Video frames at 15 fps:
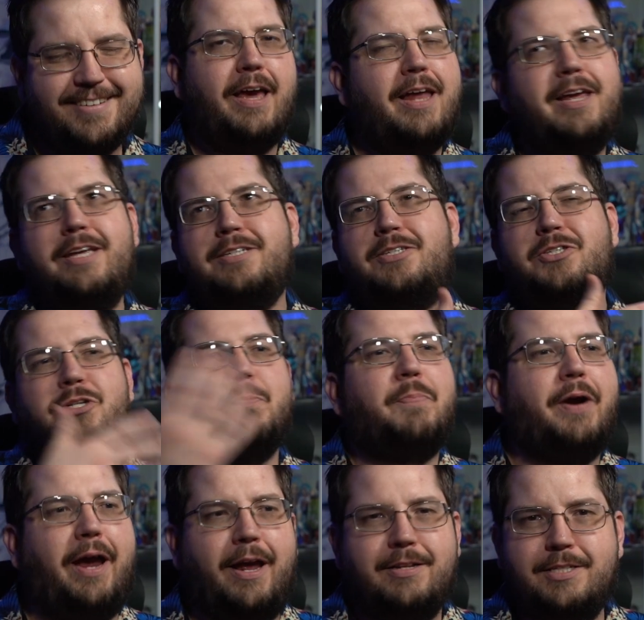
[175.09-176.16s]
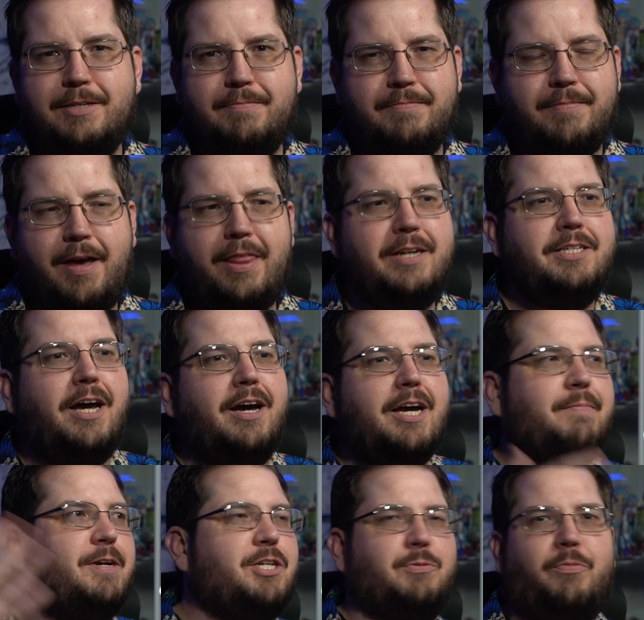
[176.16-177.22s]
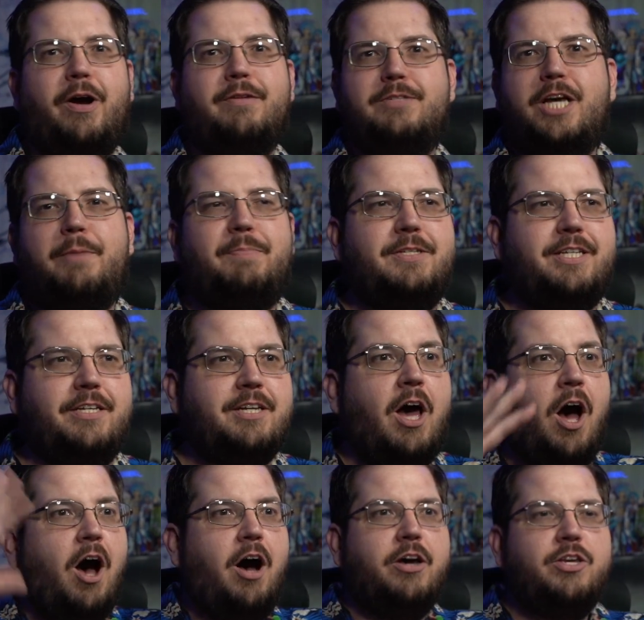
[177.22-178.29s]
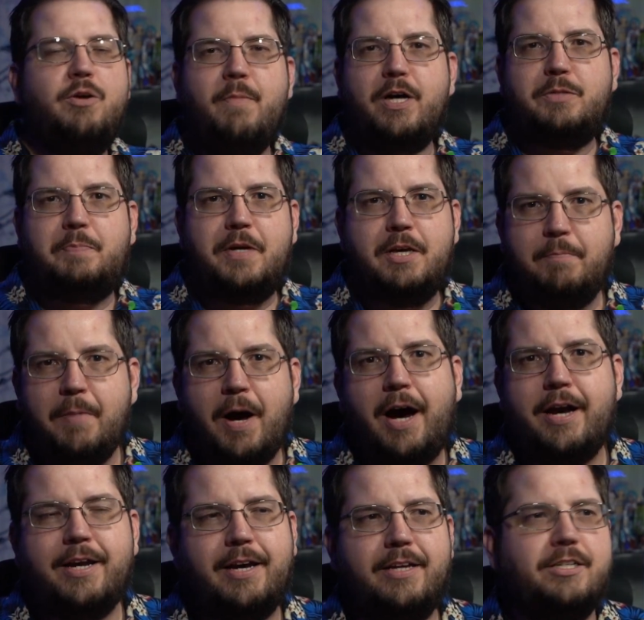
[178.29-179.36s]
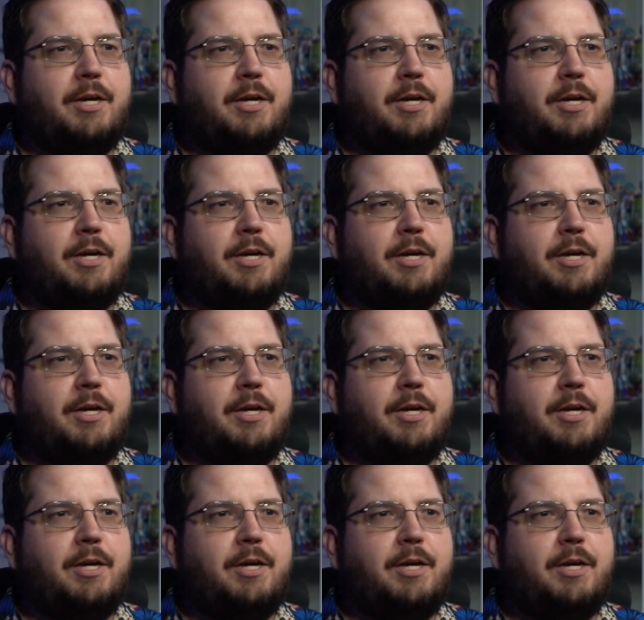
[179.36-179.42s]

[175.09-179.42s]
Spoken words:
And he's super handsome. And then Takuma just runs up and says, "Oh, you must be Yamada."